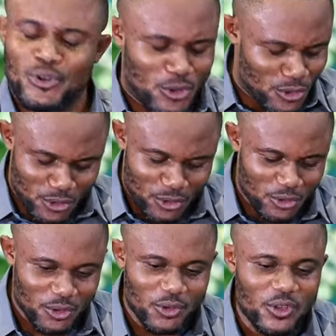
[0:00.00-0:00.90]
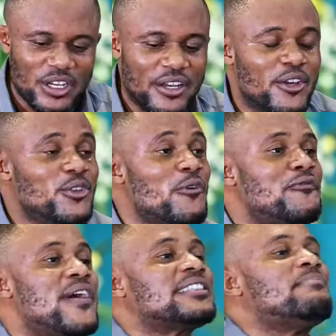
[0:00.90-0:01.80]
No, no, no, no, no
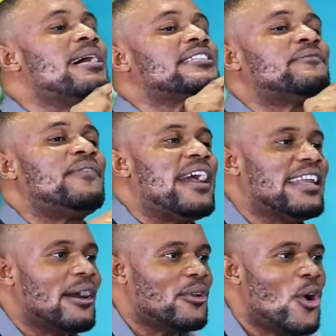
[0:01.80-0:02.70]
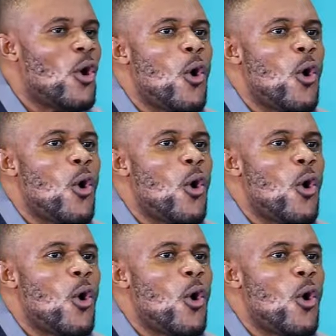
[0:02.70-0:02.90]
you first must find out